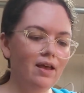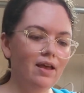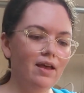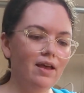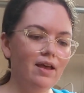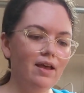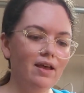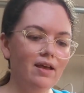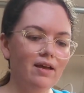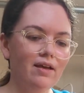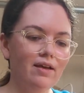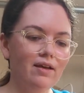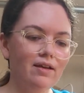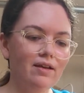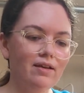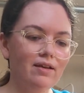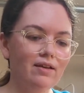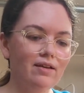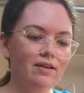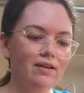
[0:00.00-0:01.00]

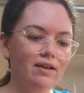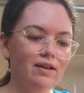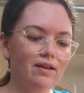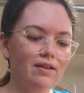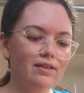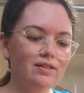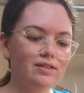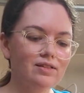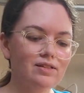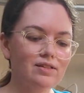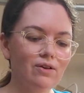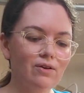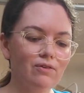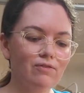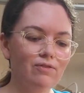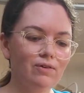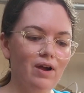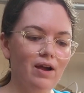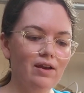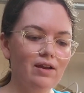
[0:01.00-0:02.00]
And so
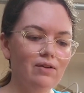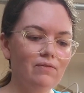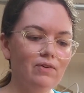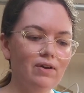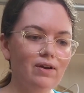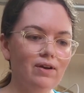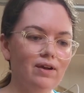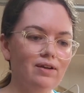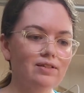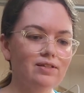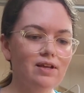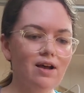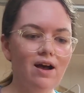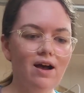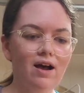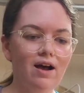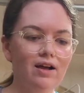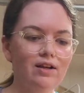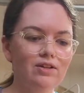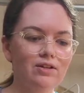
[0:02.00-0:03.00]
for anyone into
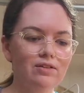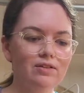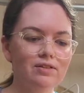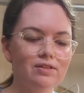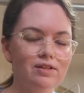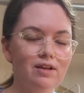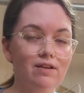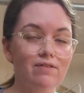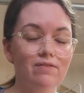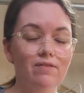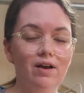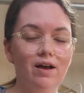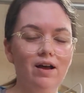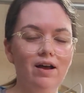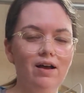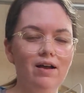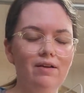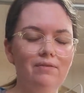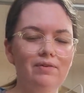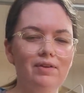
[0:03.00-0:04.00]
hygiene stuff,
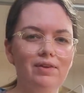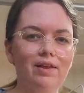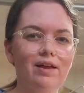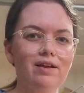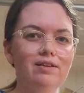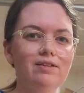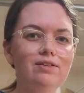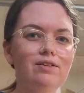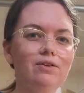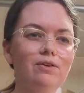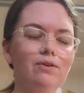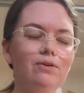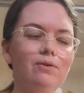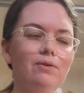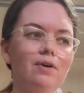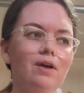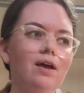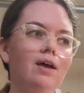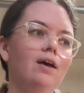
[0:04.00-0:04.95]
I would like to